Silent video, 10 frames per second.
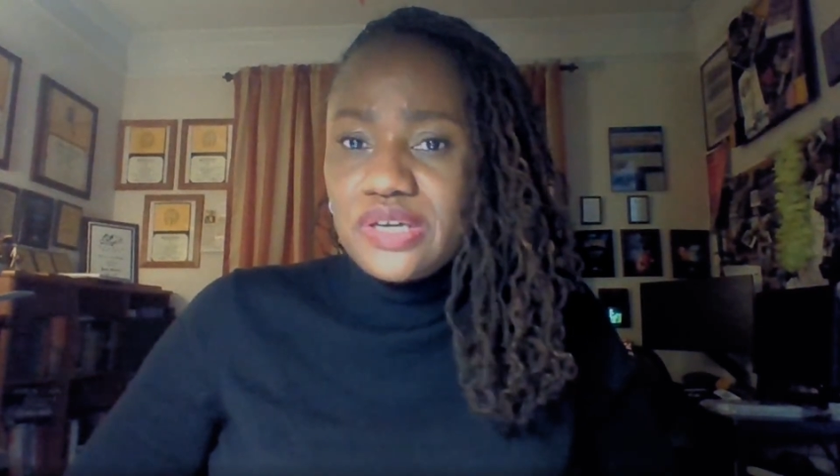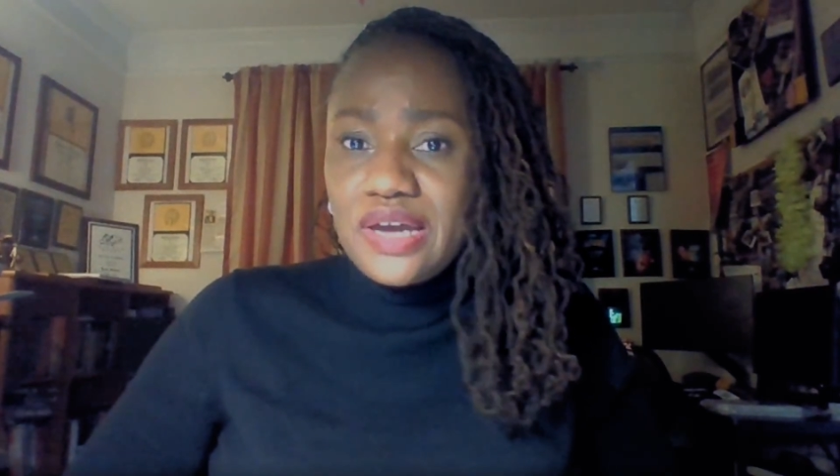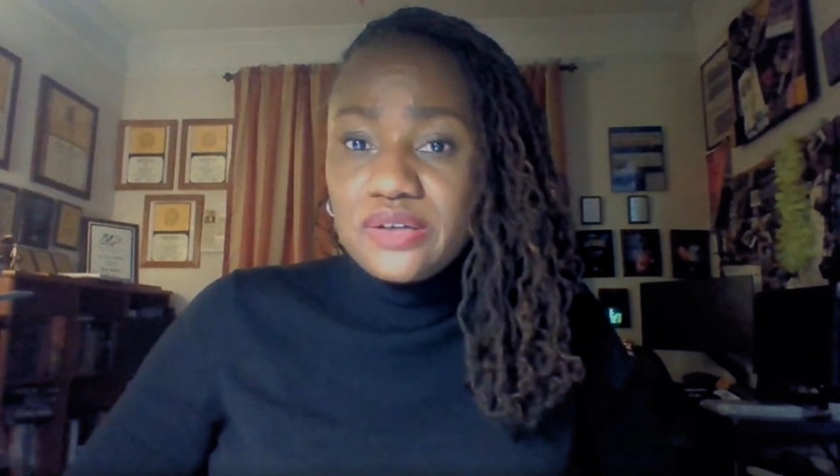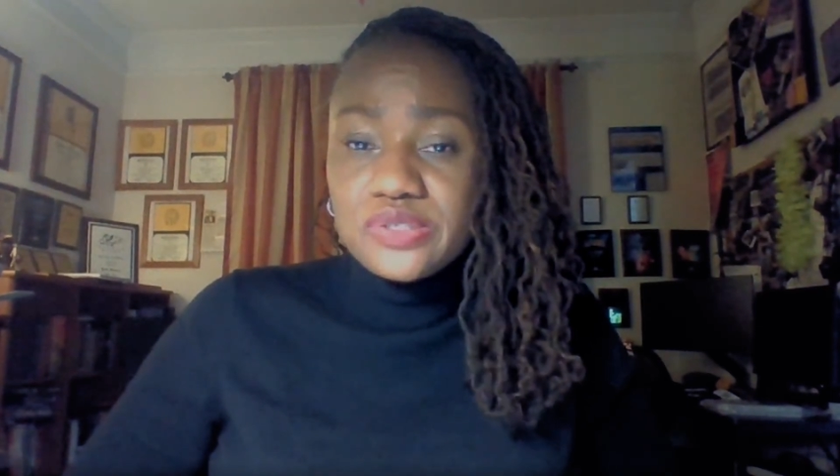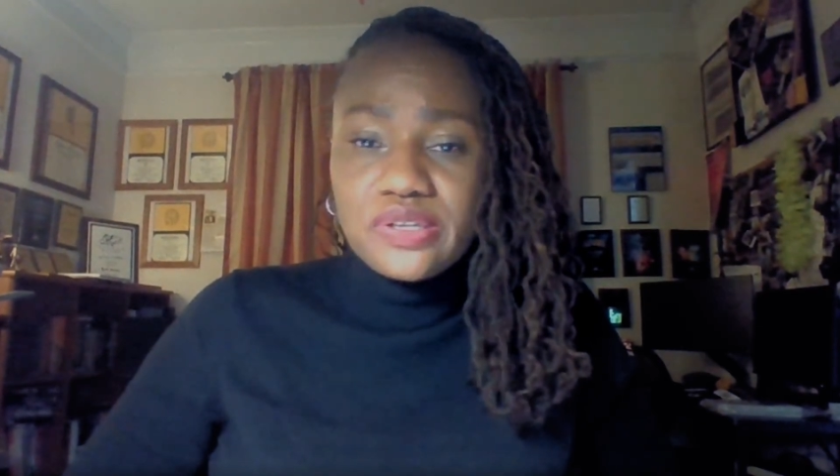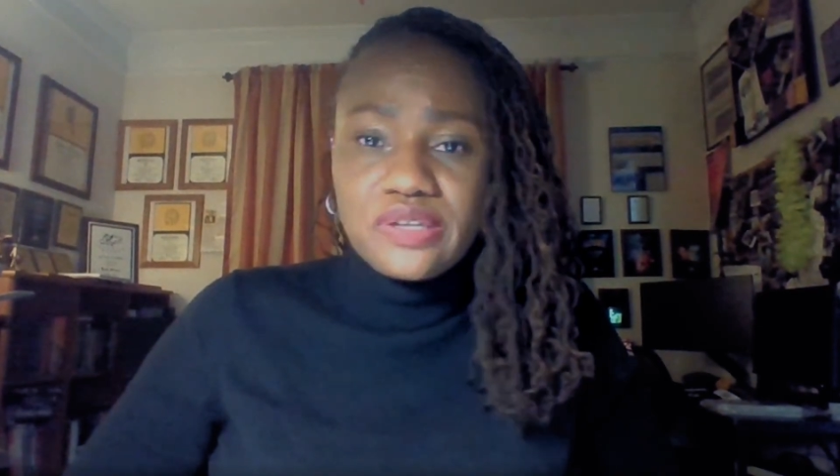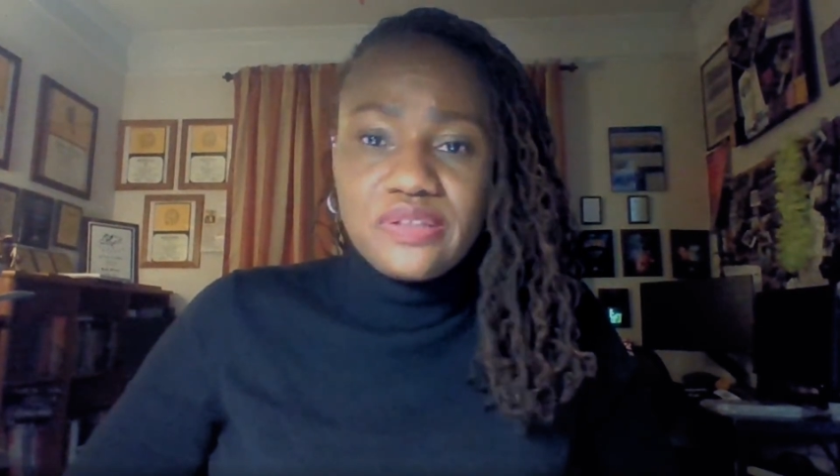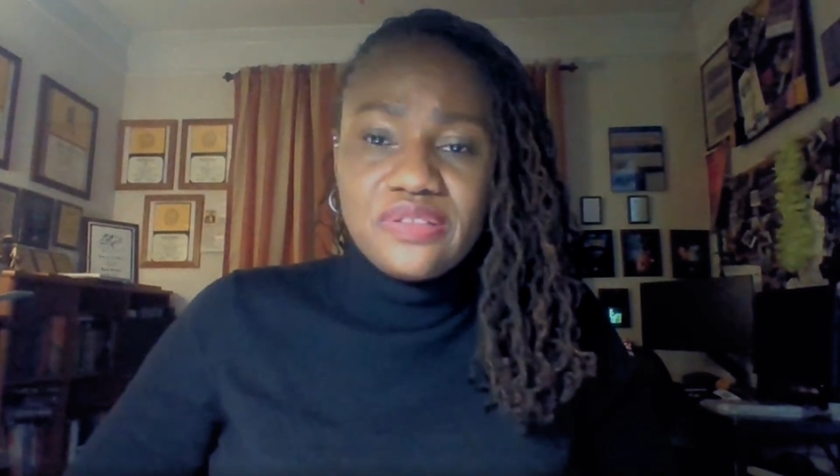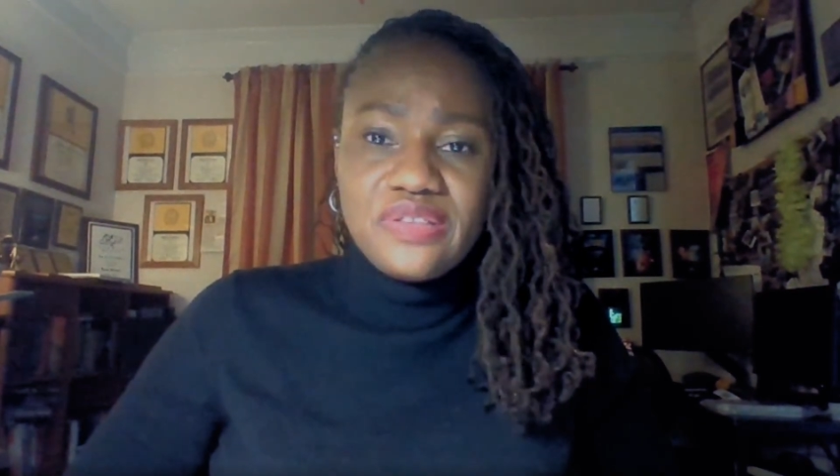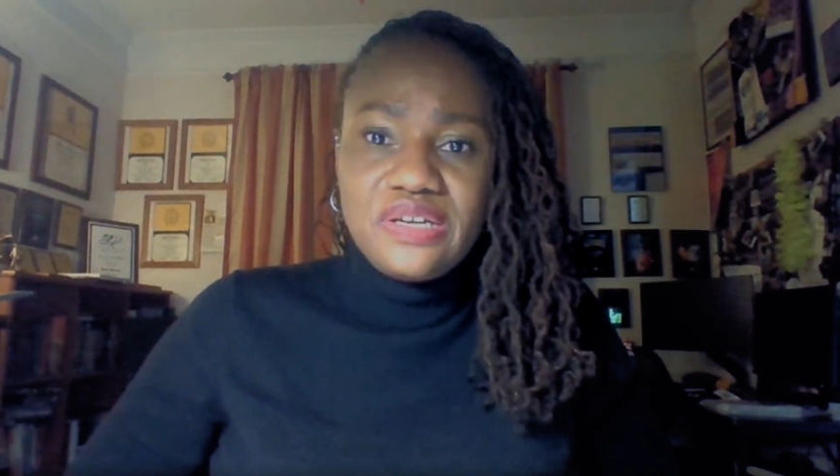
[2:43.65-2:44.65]
counseling
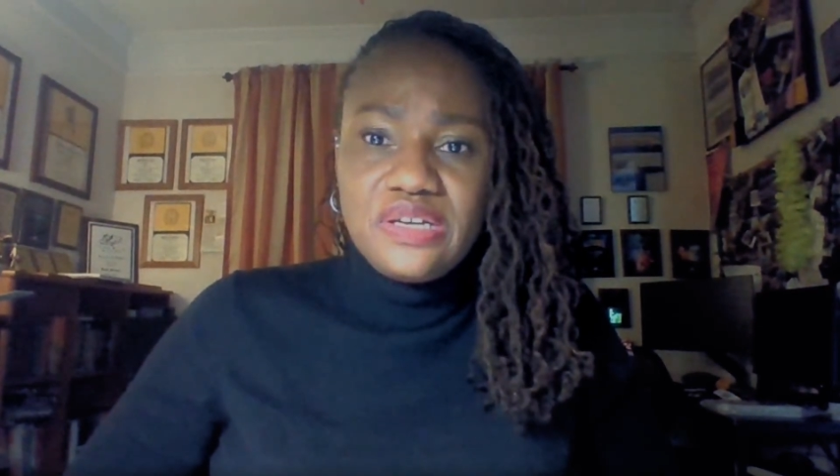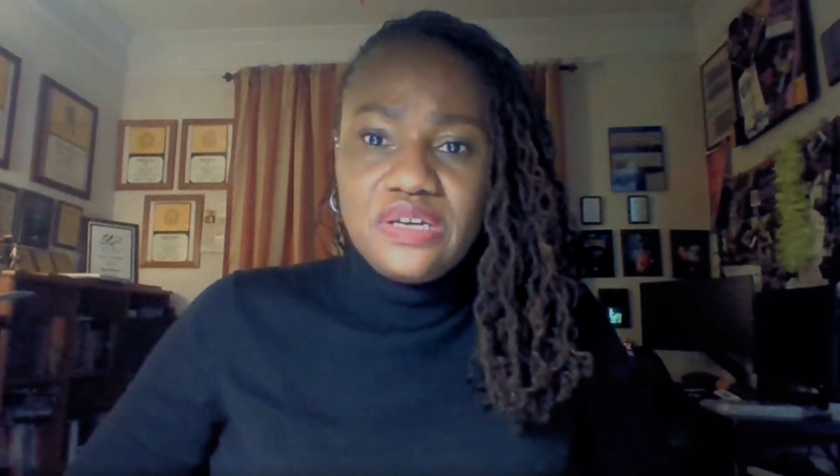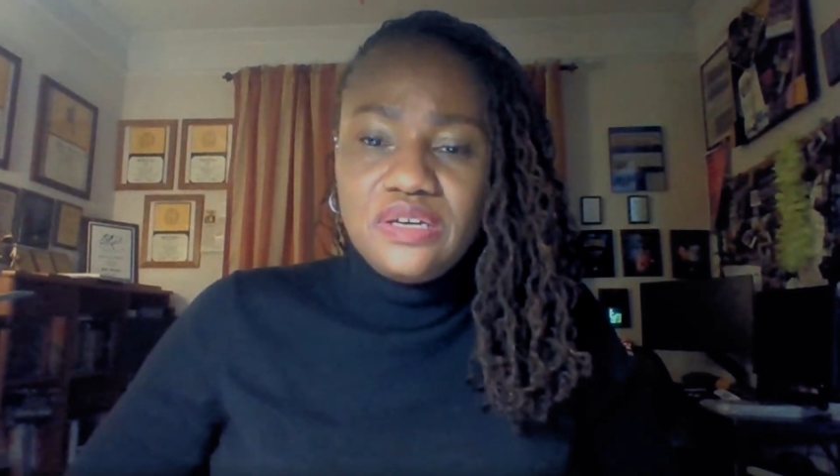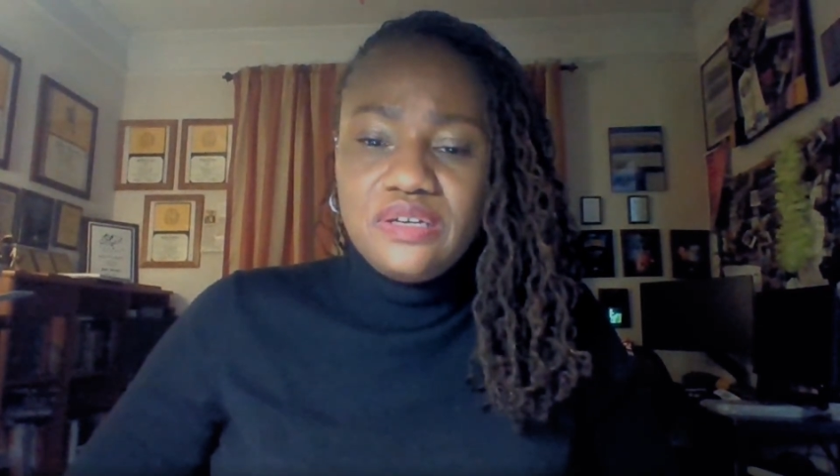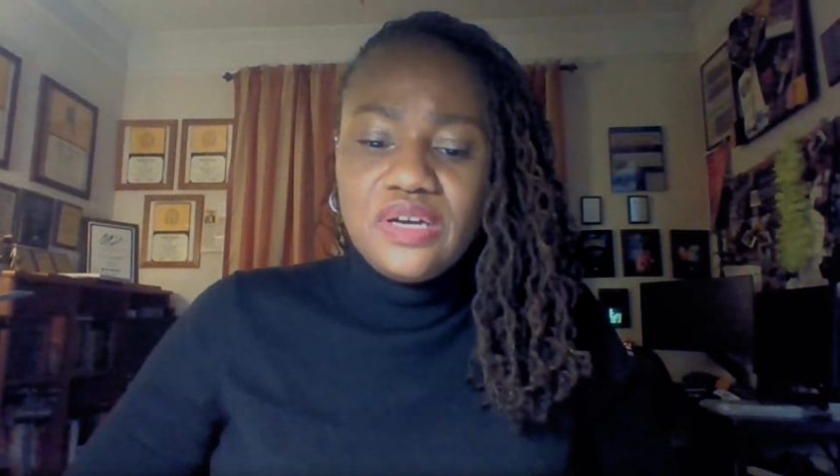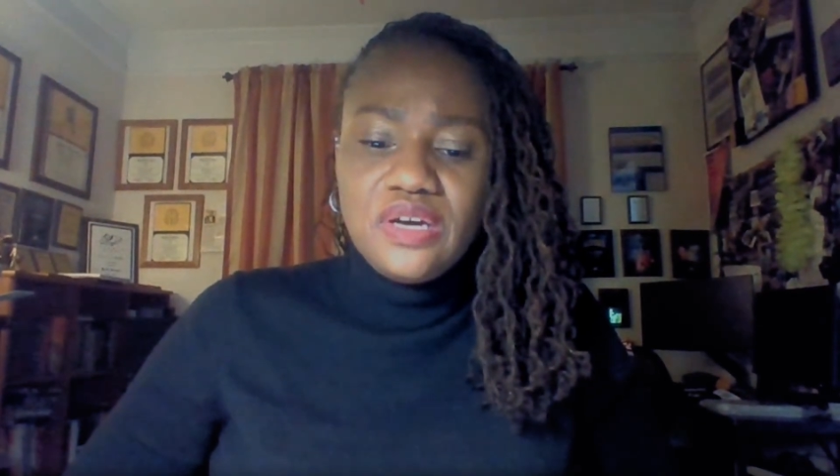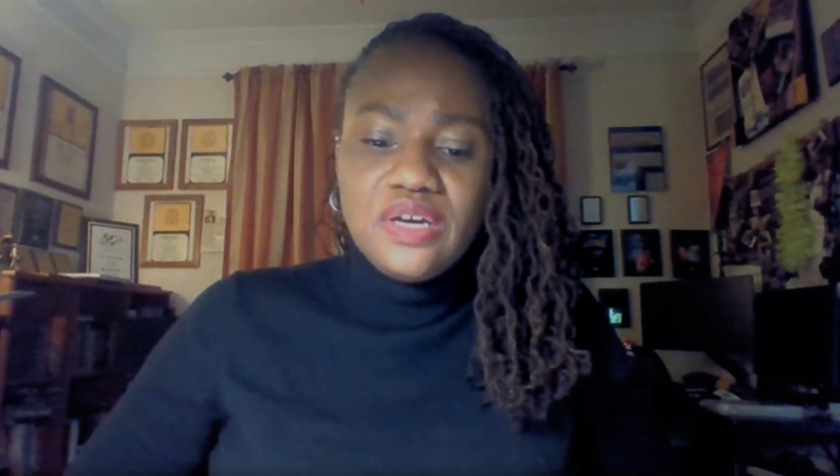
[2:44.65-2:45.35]
that they need.